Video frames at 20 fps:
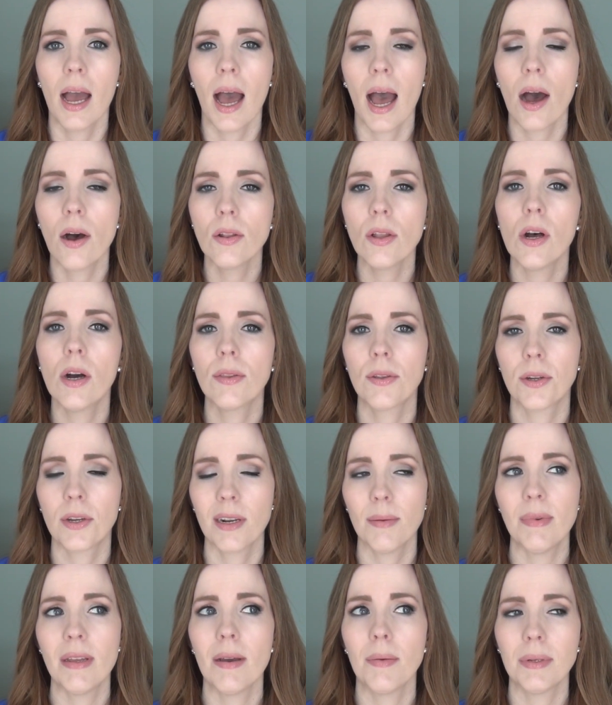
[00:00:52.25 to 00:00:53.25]
how long they're
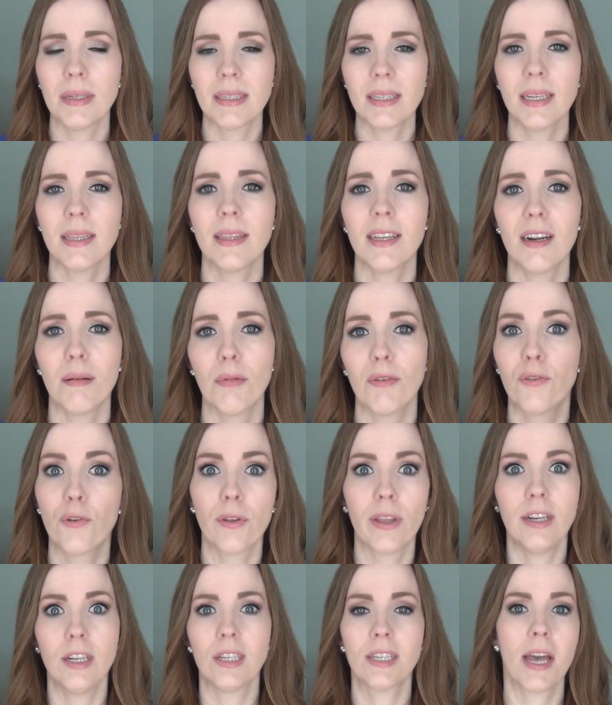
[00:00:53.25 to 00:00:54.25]
gonna be able to sit there
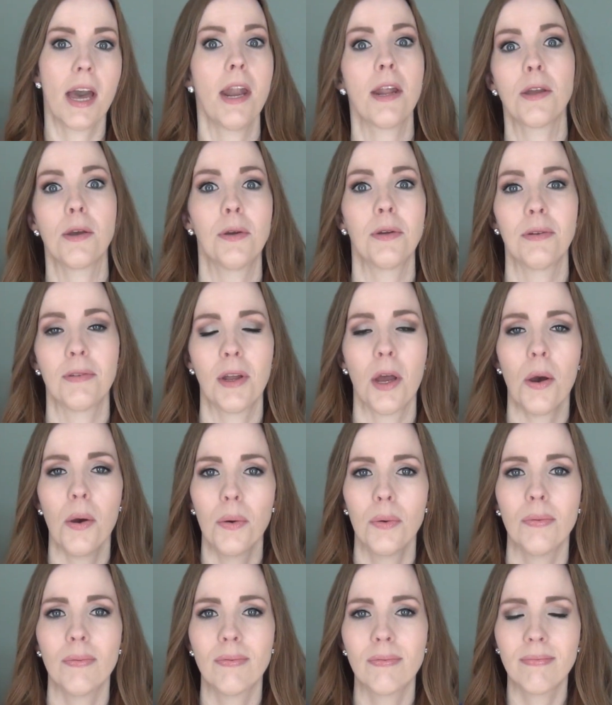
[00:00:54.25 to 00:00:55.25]
before they just kind of go,
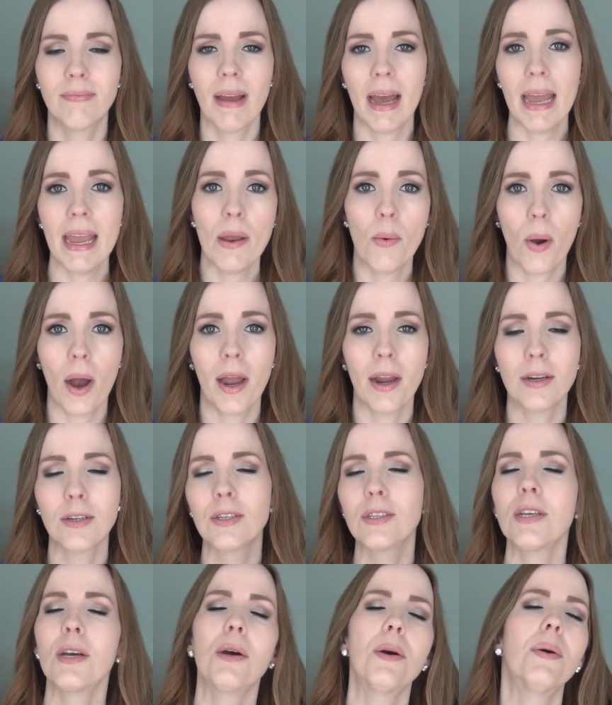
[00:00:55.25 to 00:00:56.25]
go haywire.
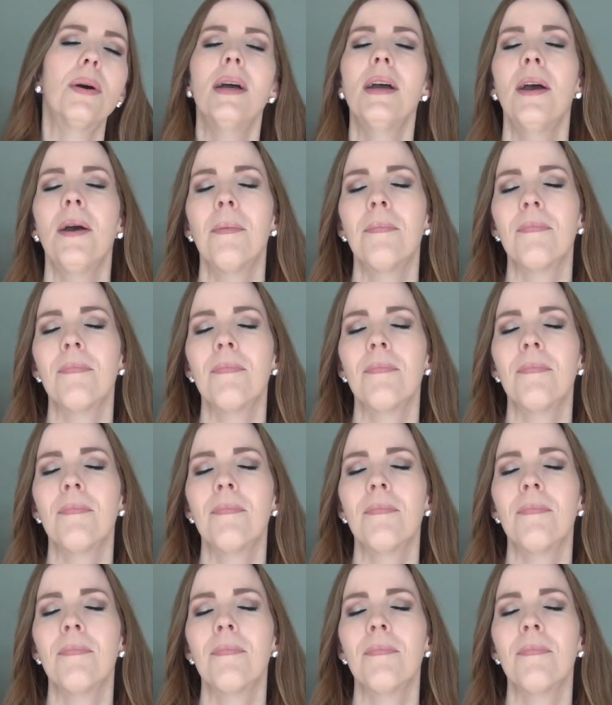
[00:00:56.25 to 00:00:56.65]
So